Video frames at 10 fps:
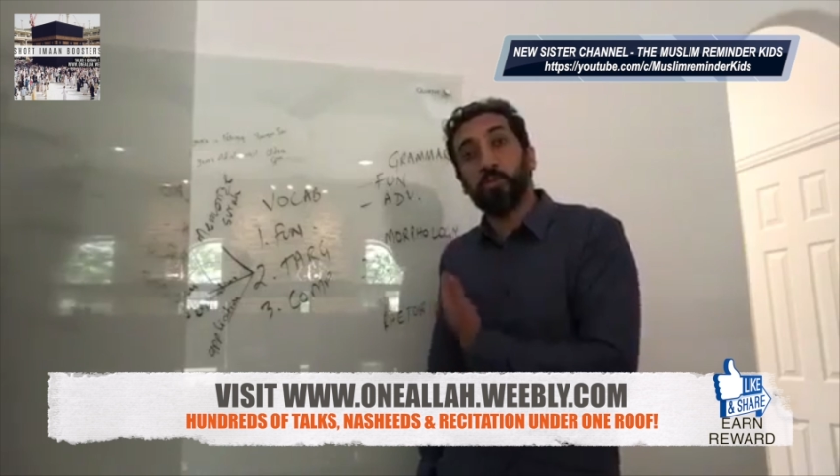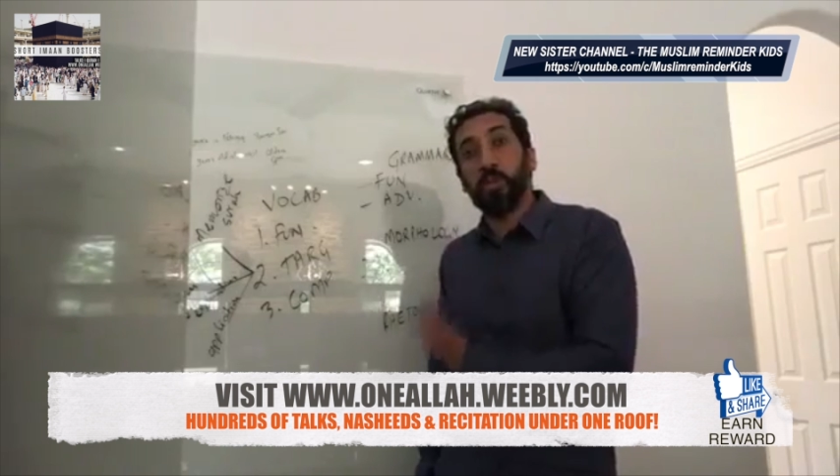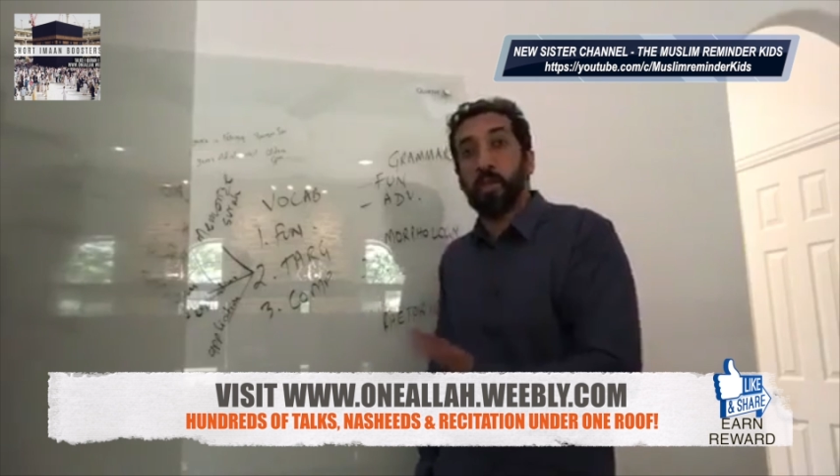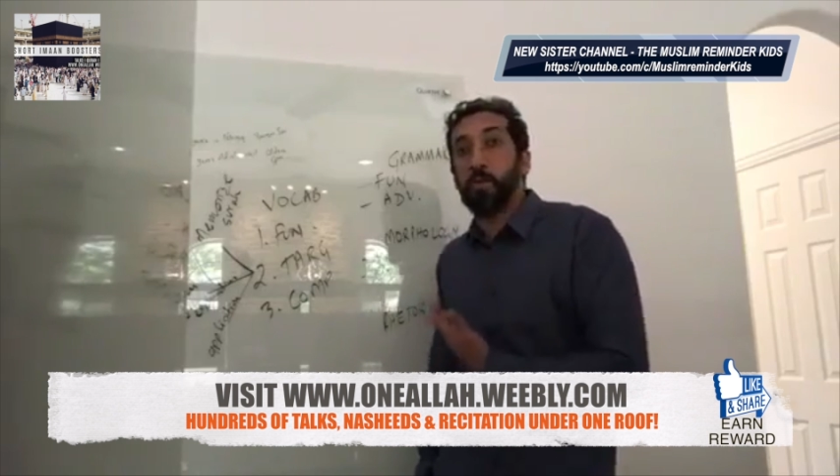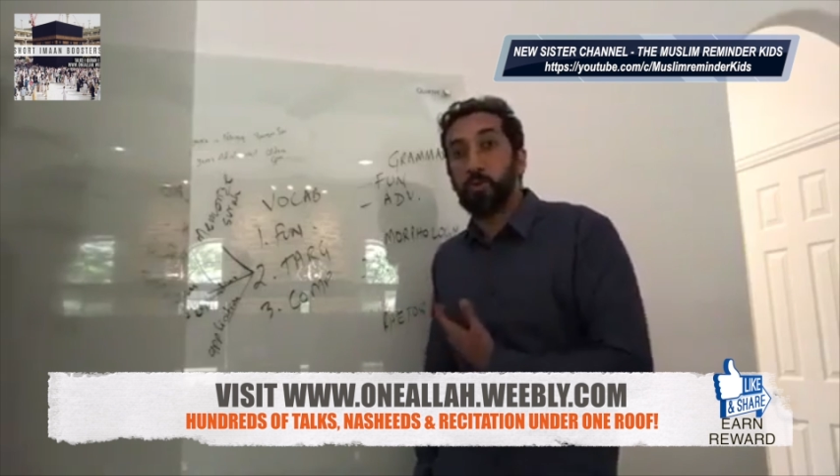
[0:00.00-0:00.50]
of the
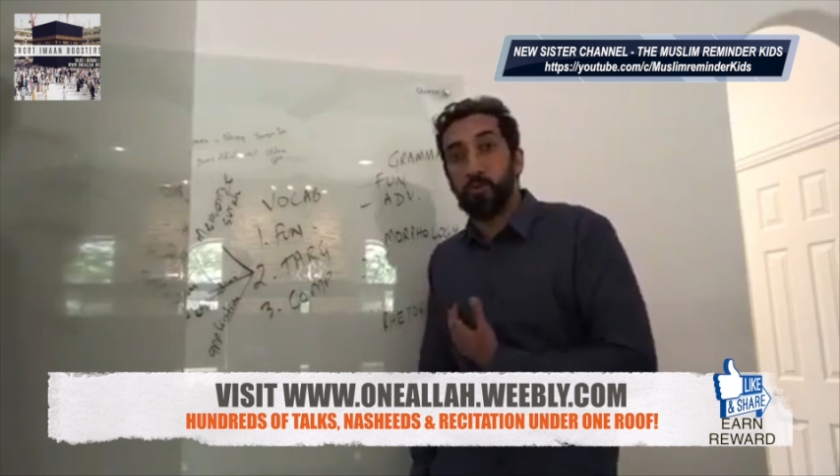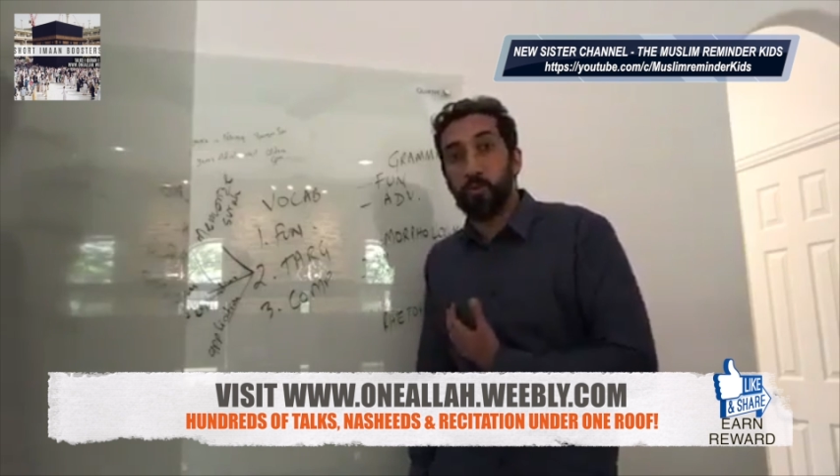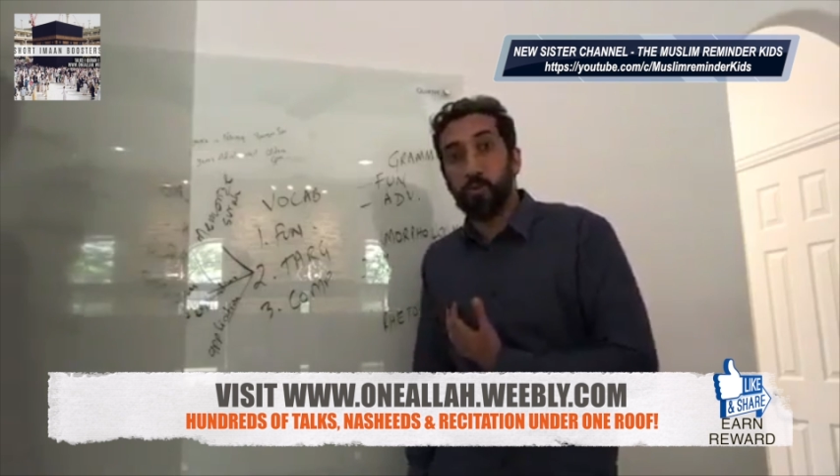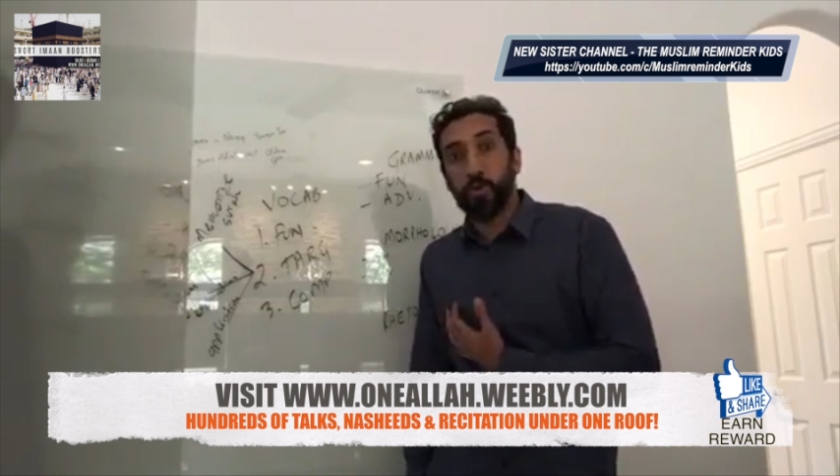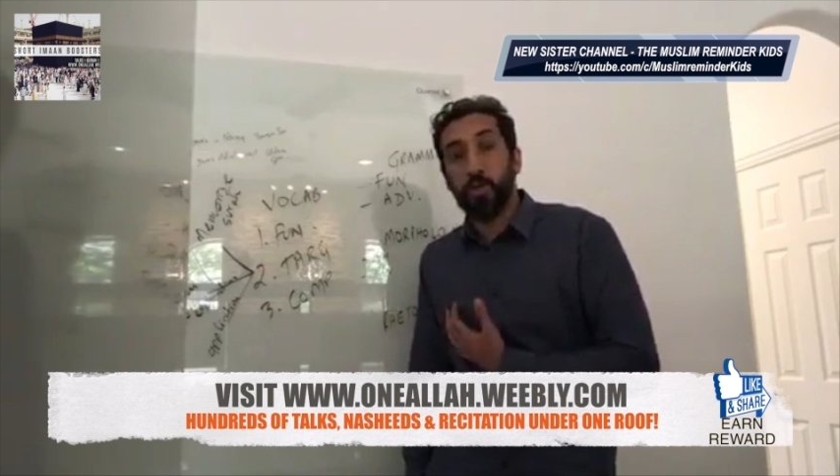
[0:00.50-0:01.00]
language of
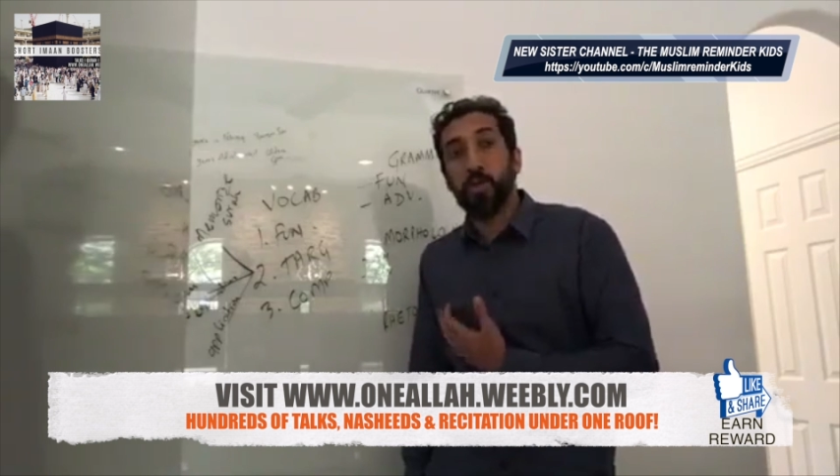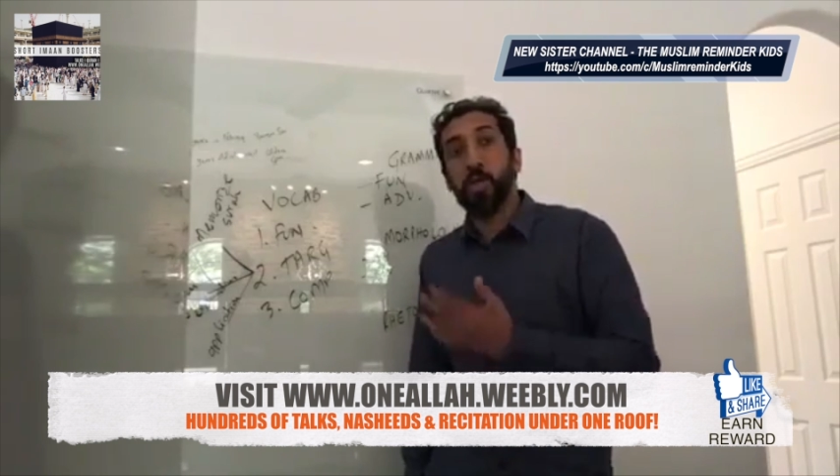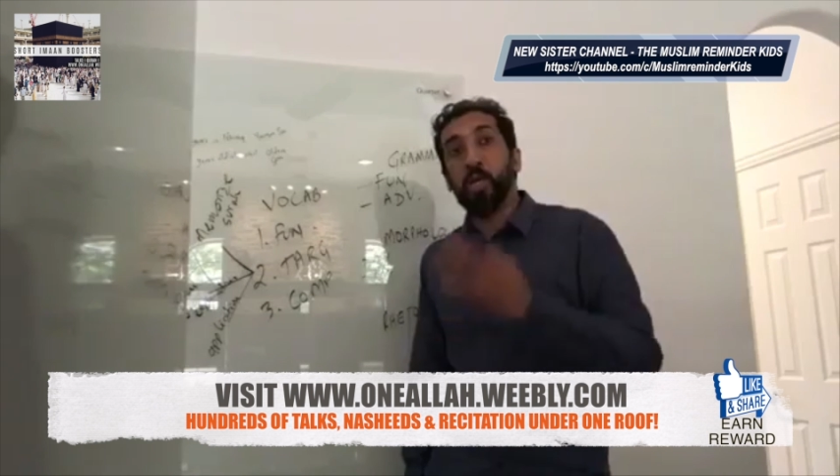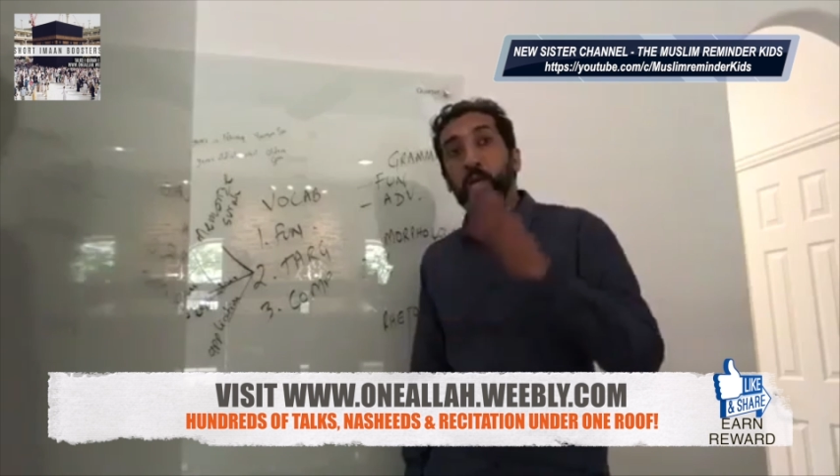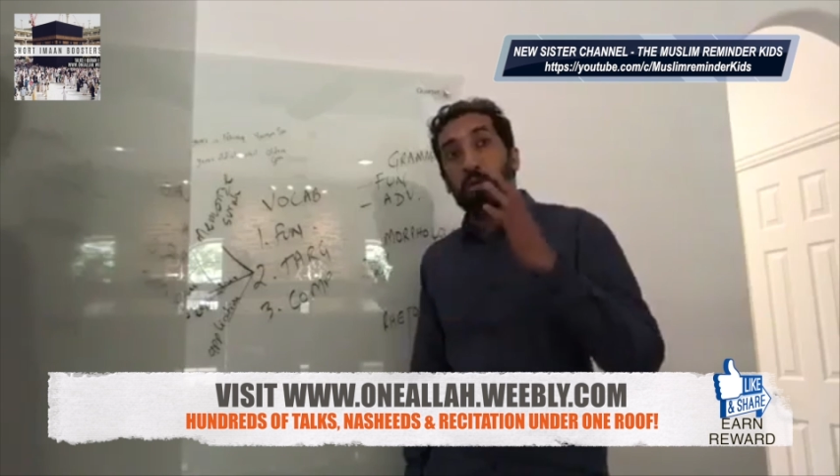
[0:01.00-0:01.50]
the Quran.
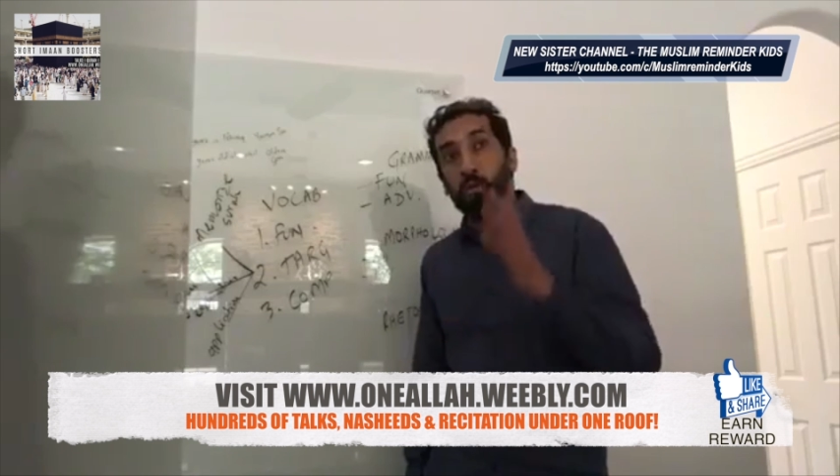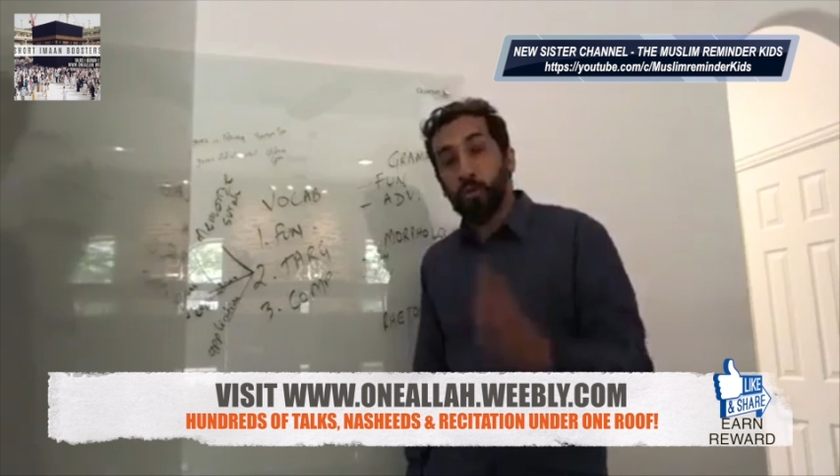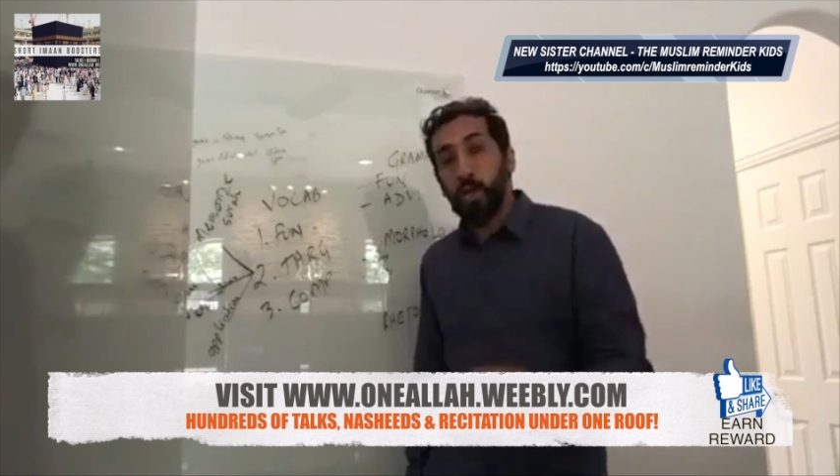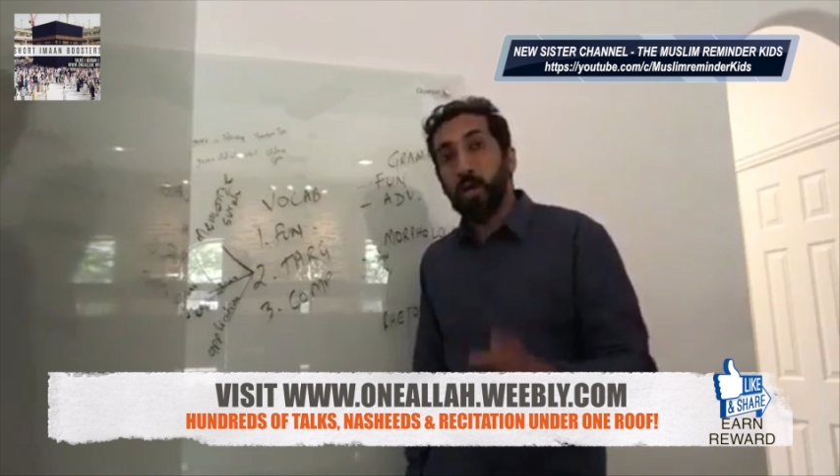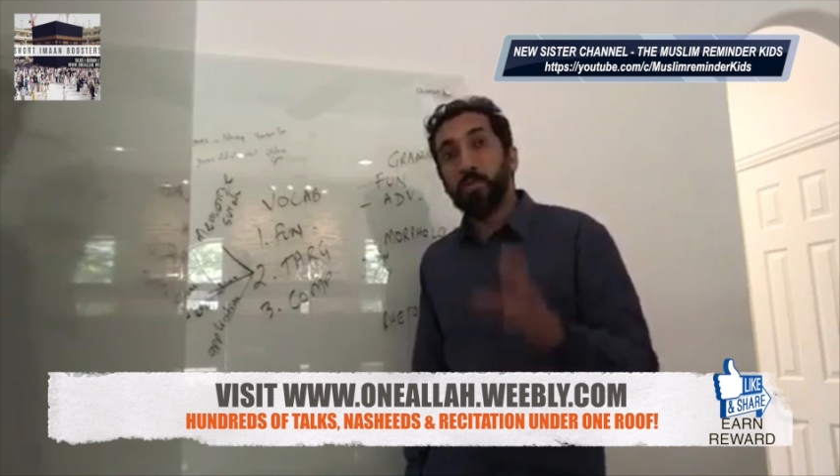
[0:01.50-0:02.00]
Your
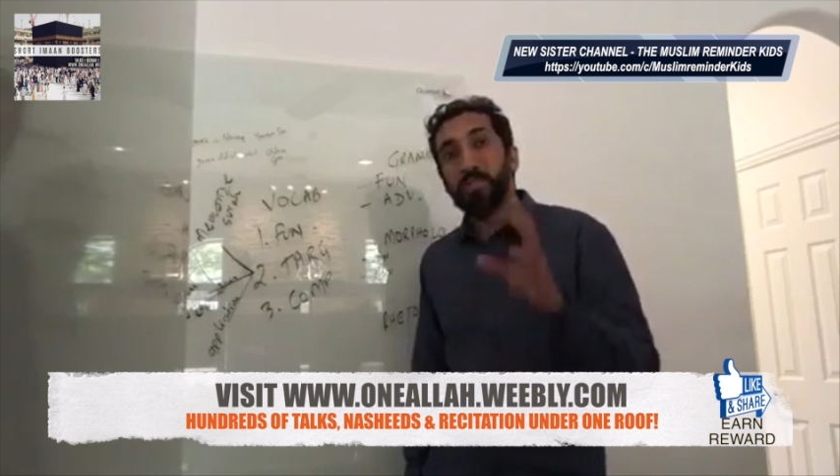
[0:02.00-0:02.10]
job